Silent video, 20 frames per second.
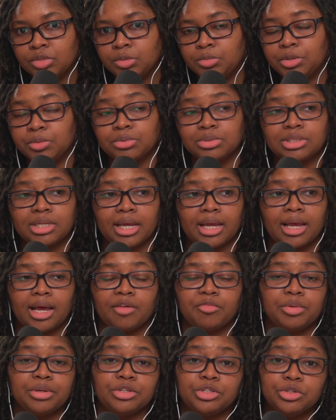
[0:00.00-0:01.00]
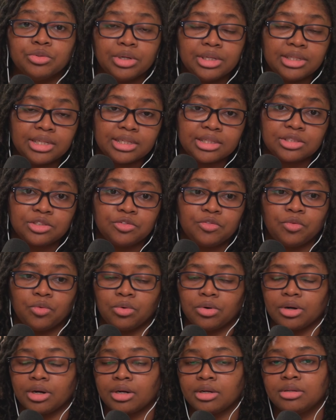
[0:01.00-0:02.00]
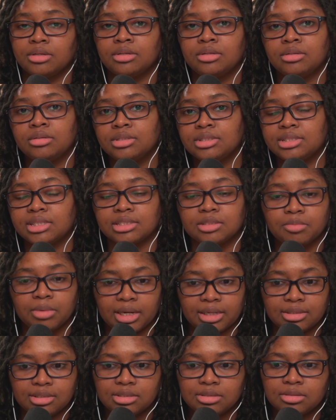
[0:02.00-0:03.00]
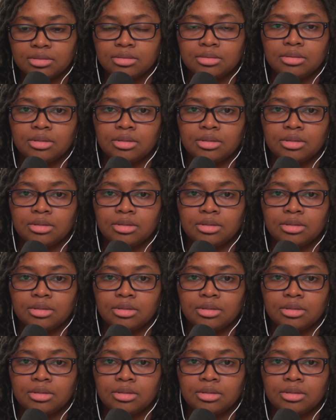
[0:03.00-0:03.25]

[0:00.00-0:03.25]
People say, I've been doing this for 6 months,